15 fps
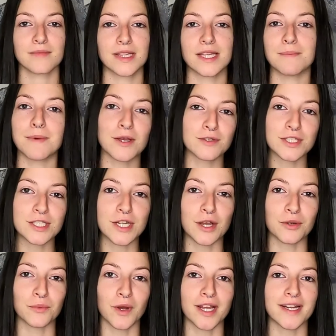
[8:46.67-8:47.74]
The most
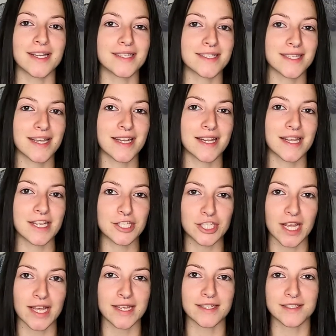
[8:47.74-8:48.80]
known one is Kitty
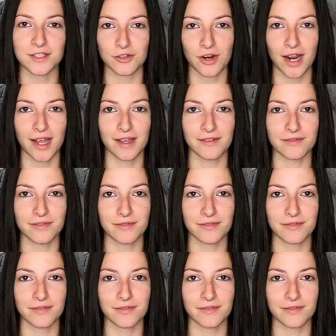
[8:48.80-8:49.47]
Jay's grave.